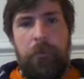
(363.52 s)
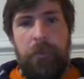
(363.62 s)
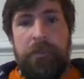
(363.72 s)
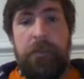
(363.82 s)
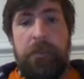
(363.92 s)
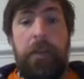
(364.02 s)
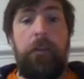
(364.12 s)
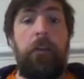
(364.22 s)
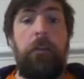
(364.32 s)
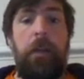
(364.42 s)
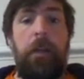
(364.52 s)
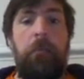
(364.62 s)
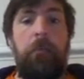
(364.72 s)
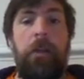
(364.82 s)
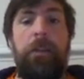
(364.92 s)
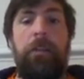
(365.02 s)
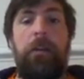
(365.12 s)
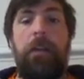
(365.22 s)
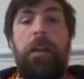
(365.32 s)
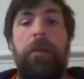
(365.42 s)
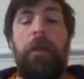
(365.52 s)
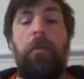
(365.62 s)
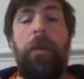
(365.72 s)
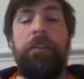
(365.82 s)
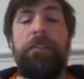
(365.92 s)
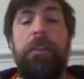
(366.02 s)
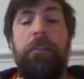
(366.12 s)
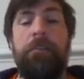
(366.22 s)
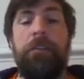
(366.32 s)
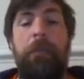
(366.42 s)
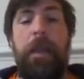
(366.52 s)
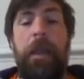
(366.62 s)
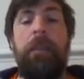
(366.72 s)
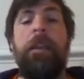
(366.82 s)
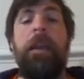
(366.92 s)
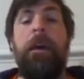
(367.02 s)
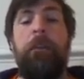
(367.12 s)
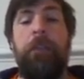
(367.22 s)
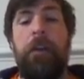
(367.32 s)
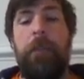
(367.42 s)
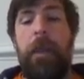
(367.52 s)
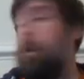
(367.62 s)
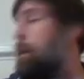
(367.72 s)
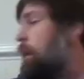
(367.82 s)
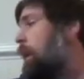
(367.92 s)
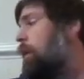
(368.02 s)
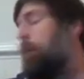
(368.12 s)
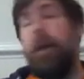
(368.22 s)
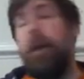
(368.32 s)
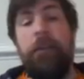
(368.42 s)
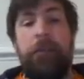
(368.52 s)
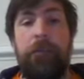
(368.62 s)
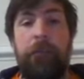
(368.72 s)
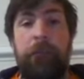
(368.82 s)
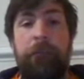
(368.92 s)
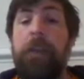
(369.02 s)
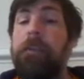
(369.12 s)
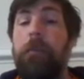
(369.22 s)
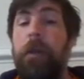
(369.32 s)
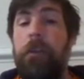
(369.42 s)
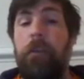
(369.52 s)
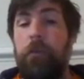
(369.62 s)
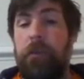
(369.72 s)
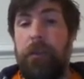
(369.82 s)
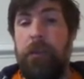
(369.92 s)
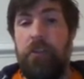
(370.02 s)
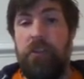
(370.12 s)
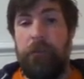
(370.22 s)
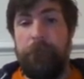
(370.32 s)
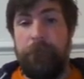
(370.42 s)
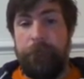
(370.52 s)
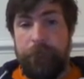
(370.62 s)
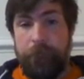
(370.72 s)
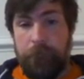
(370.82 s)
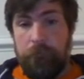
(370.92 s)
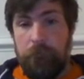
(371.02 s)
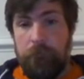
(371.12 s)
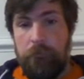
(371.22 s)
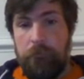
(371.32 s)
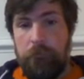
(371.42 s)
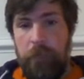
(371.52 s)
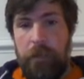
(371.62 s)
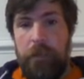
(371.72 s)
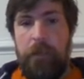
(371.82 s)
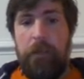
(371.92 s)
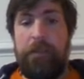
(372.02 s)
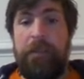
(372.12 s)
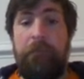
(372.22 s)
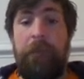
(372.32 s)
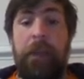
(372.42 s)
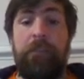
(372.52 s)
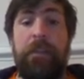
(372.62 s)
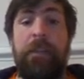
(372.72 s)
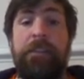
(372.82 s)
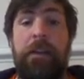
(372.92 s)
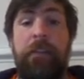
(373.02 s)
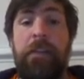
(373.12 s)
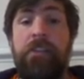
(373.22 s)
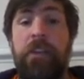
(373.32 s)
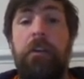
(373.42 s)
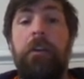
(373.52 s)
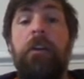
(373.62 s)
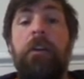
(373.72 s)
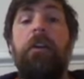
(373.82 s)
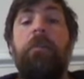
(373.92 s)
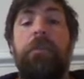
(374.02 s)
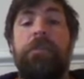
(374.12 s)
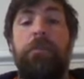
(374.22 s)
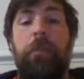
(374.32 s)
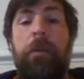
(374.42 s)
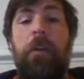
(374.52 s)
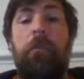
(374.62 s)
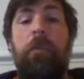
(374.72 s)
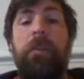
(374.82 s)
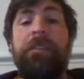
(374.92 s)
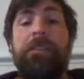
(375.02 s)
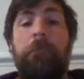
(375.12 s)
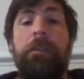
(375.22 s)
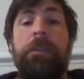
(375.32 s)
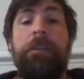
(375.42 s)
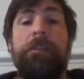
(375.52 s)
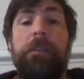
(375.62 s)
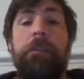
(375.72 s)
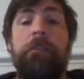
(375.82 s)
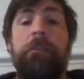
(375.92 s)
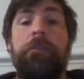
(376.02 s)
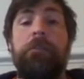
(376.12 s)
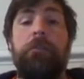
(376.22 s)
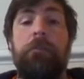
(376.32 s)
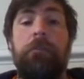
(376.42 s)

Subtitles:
the sneaker, and we're going to be talking about where sneakers are made and how they are made and how that is affected by globalization. And here is a factory in South Asia where some women are assembling sneakers.